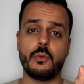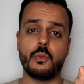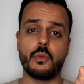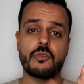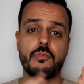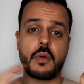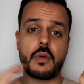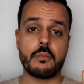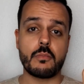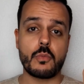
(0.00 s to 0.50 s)
one of
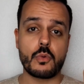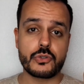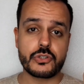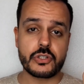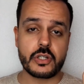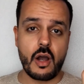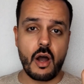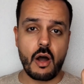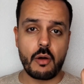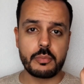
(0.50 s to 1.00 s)
my most
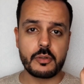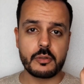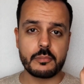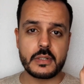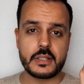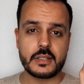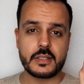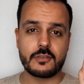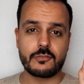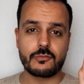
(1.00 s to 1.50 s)

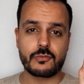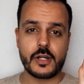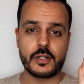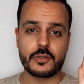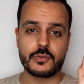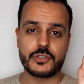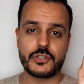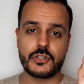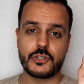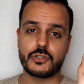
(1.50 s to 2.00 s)
complimented
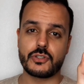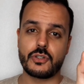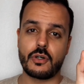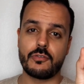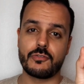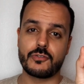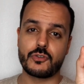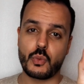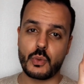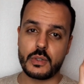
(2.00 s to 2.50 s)
fragrances
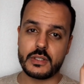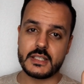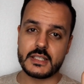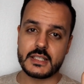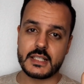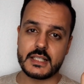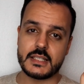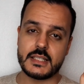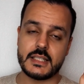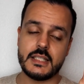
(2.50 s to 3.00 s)
of
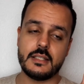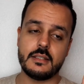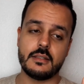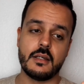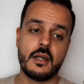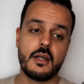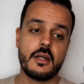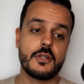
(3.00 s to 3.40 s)
2019.